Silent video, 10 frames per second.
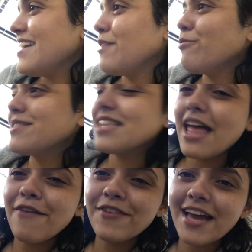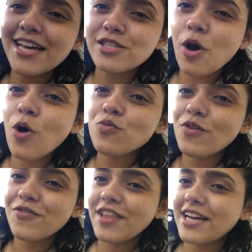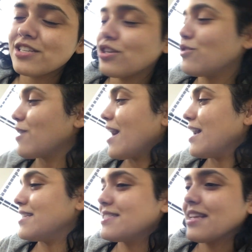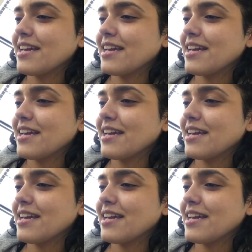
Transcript: He was laughing at his own reflection, you guys.